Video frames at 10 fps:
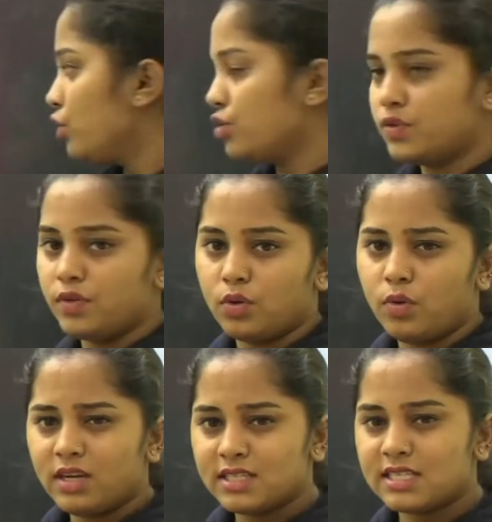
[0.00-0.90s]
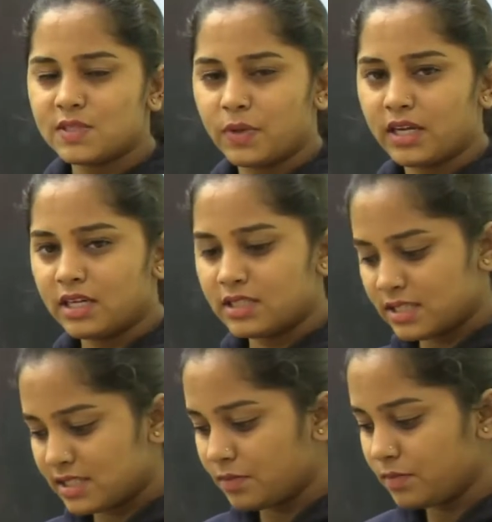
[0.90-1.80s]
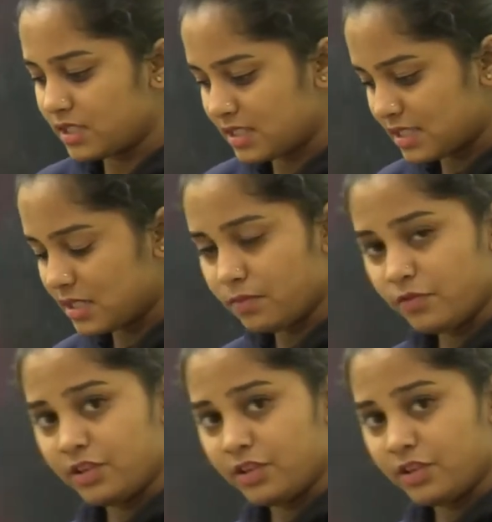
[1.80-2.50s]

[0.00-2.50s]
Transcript: useful. What is a sprinkler system? The system